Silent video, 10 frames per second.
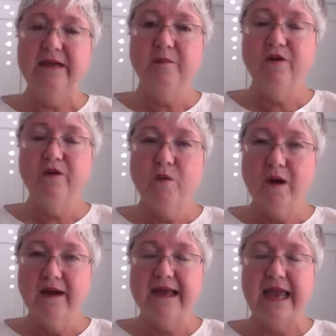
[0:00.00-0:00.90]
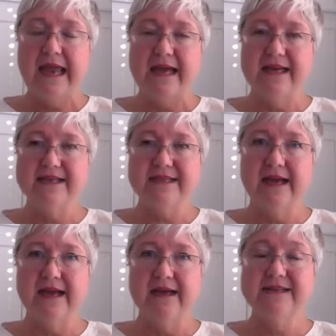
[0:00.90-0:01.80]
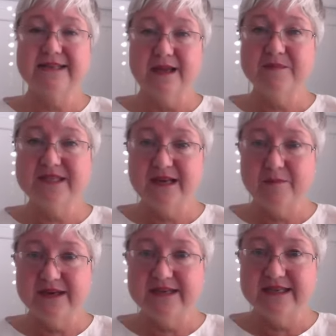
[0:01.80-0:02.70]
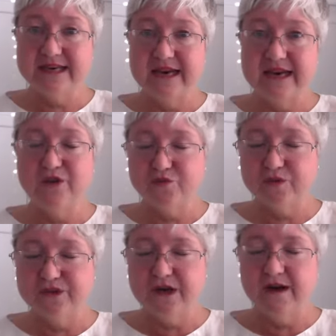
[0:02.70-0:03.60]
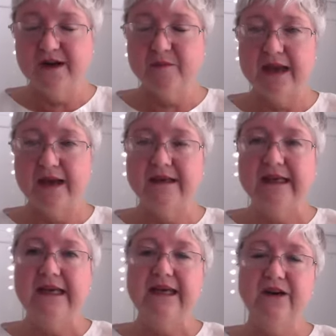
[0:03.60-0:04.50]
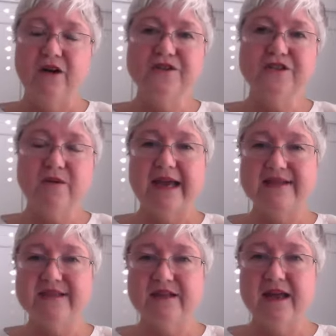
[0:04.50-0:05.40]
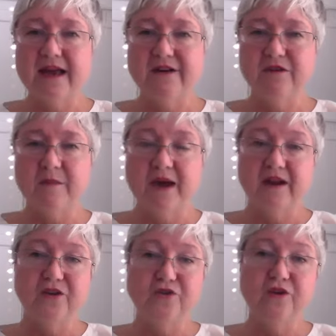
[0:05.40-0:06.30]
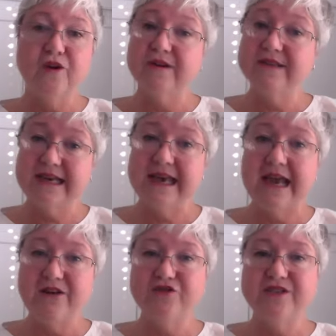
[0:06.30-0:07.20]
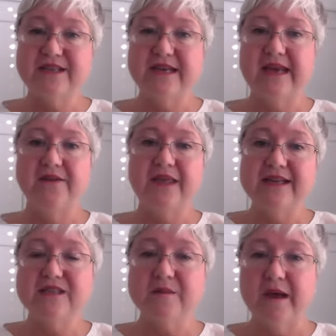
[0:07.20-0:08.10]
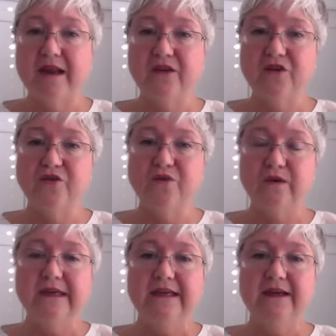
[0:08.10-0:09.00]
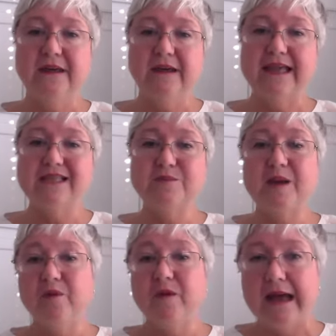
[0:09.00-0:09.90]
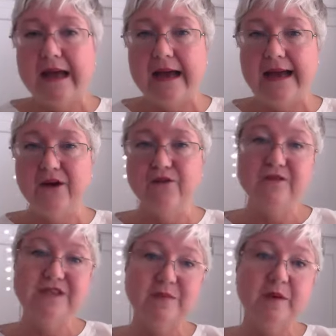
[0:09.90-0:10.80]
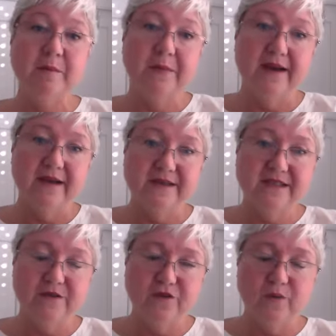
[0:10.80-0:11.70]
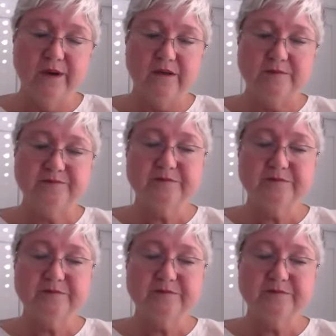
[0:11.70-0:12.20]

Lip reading: Marijuana has some CBD, which we'll talk about. It also has a lot of a molecule called THC, and that's the molecule that gets people high or gives them a buzz, if you will.